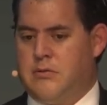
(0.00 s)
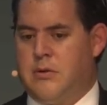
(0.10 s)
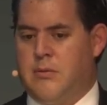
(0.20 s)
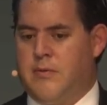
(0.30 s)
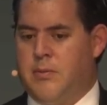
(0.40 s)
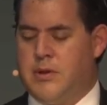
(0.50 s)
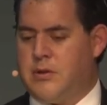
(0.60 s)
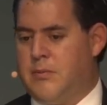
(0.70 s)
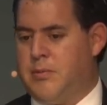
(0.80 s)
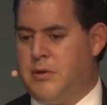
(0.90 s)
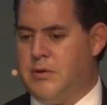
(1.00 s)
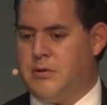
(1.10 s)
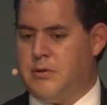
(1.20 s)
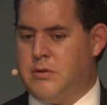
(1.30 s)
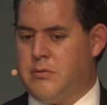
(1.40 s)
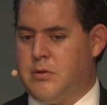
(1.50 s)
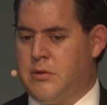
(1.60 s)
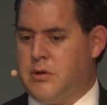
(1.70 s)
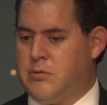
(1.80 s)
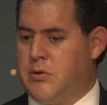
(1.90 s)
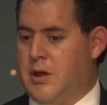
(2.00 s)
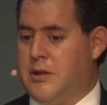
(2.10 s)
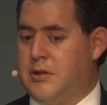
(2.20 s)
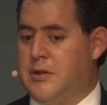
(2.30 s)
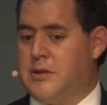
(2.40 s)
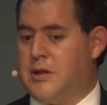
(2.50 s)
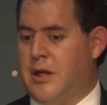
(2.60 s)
some of the best companies in the world not today exist,